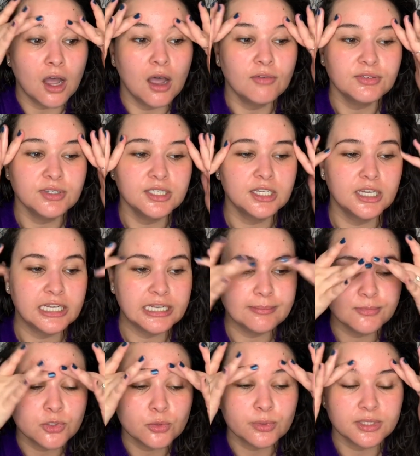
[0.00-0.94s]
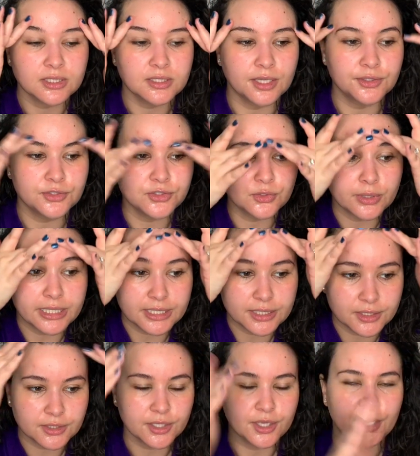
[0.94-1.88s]
Oftentimes with
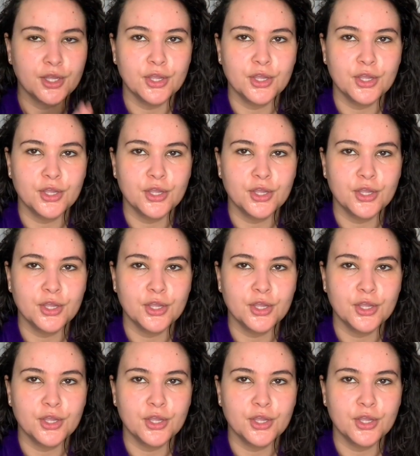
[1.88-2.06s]
sunscreens,